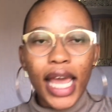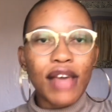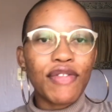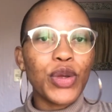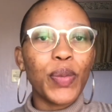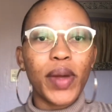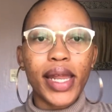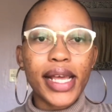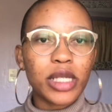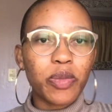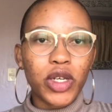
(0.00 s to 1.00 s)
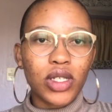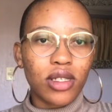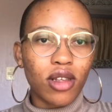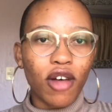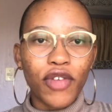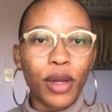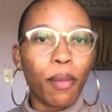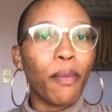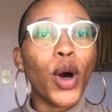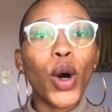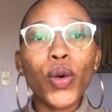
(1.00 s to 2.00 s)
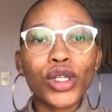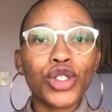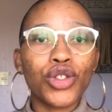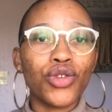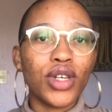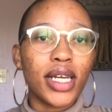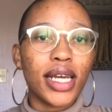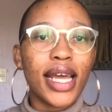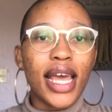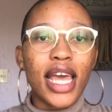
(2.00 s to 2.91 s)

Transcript: If you better express yourself in poetry,